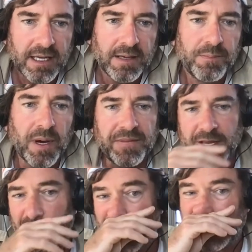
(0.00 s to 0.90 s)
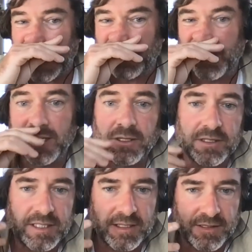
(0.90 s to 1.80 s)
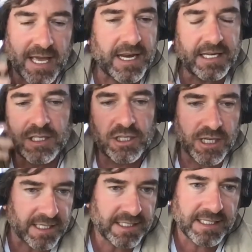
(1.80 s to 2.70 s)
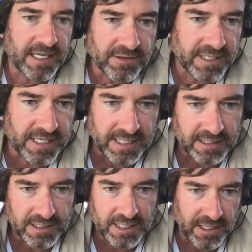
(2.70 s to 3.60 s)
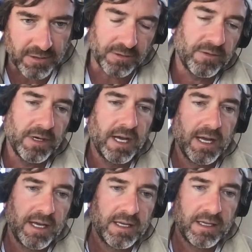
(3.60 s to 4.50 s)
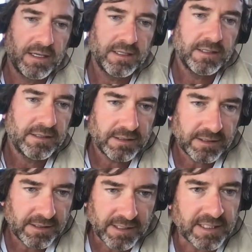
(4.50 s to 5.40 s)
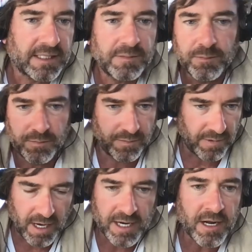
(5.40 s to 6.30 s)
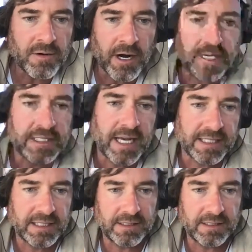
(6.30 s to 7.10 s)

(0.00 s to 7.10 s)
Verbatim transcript: But the architect feels that it's just as interesting to you, this unknown architect